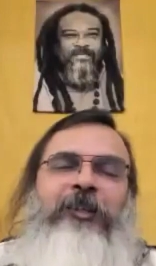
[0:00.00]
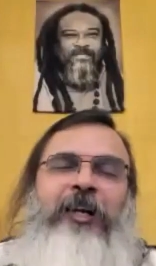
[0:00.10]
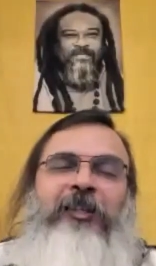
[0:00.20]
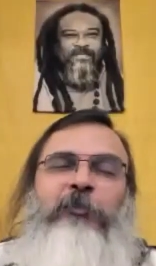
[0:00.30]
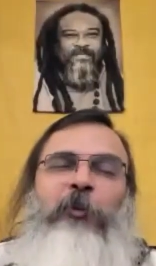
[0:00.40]

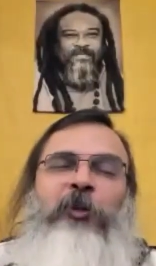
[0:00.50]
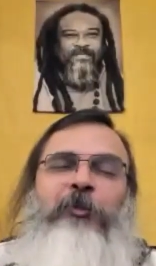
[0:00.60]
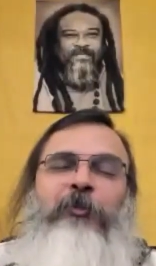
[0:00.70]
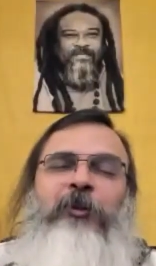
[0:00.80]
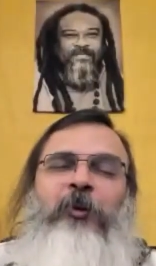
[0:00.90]
Speaker 1: that is
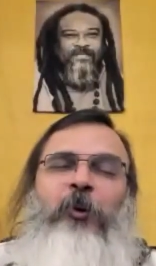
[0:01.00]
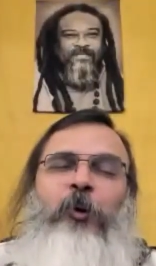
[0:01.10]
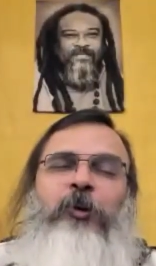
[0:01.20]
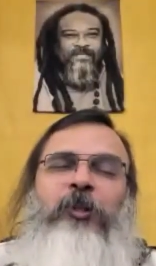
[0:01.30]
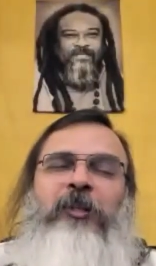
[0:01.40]
possible,
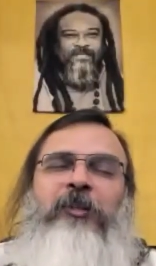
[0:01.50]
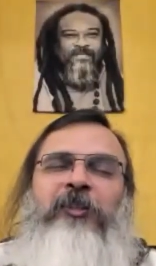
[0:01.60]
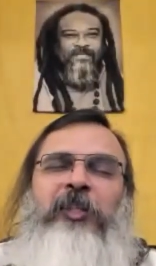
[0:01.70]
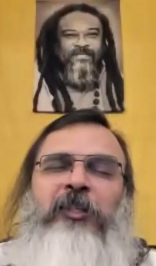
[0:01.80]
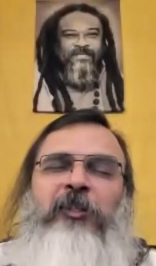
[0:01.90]
or then the
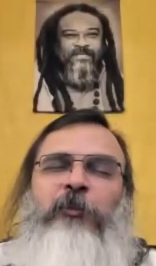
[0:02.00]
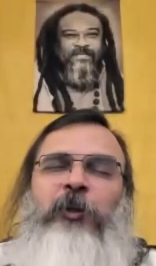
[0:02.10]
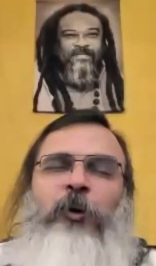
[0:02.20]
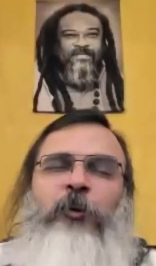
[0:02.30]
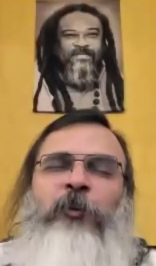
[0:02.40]
sages were
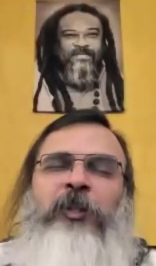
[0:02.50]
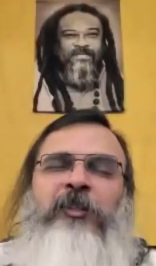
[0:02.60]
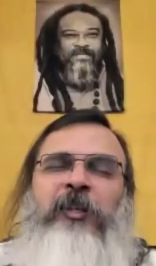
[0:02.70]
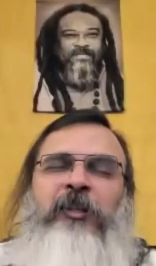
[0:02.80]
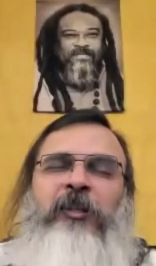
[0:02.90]
wrong when they
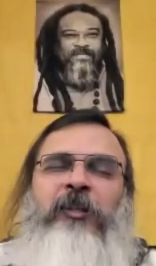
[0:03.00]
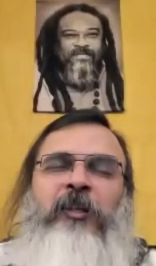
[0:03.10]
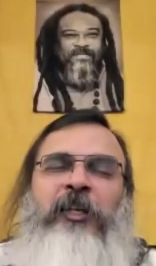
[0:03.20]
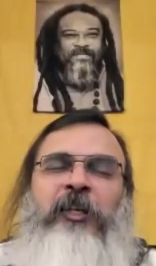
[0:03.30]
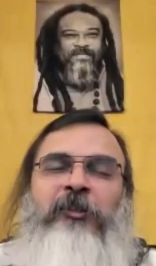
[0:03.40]
said that the
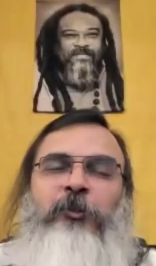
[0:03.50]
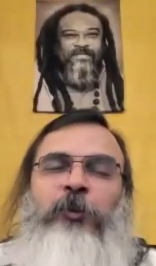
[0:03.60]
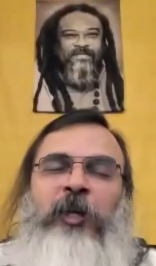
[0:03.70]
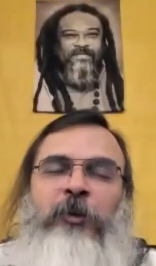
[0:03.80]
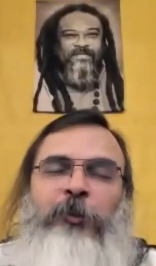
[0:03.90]
lane is too
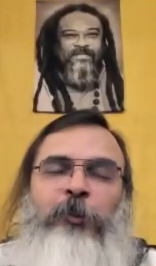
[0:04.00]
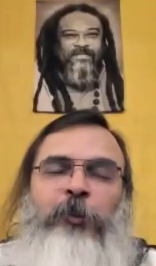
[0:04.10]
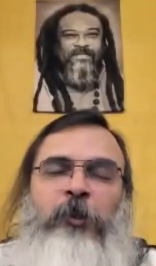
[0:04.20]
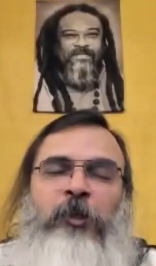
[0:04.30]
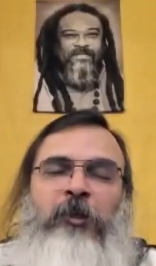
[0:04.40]
narrow.
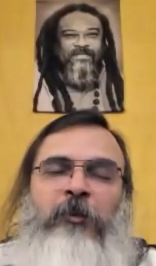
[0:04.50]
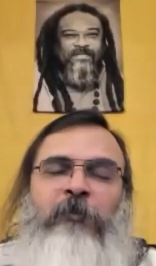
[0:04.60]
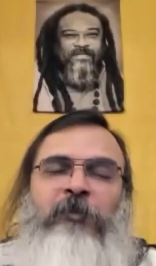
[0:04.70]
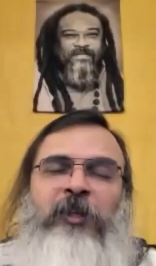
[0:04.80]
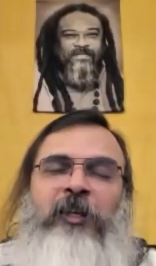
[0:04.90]

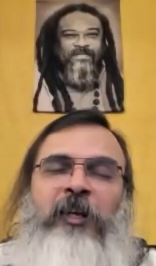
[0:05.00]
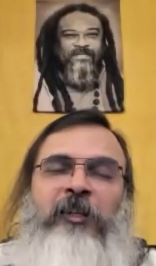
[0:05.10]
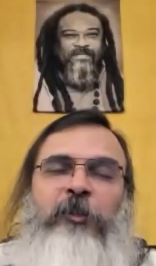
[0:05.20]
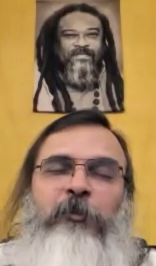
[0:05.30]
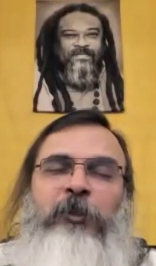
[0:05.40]
They can
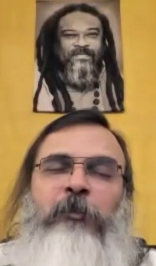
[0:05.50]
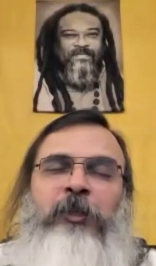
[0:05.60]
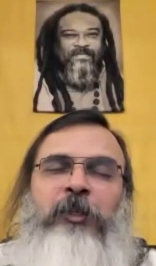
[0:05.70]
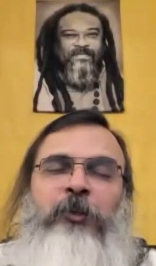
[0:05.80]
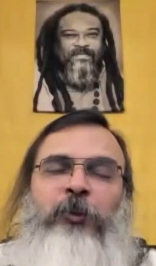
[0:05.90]
either be
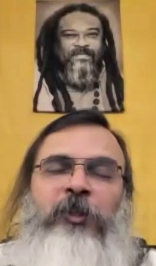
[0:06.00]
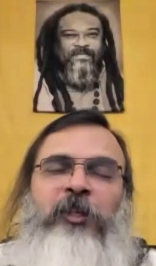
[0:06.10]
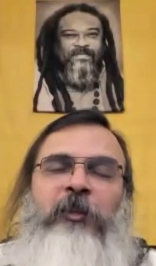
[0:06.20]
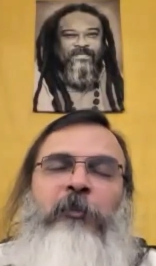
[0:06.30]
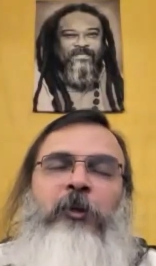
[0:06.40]
me or they
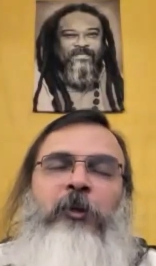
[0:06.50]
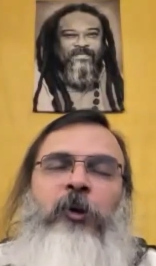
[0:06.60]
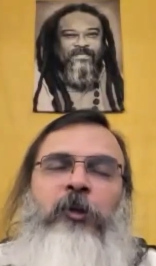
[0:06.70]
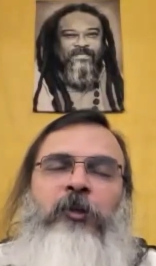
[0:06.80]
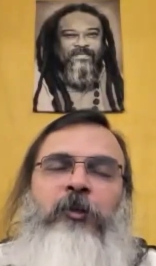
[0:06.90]
can be God.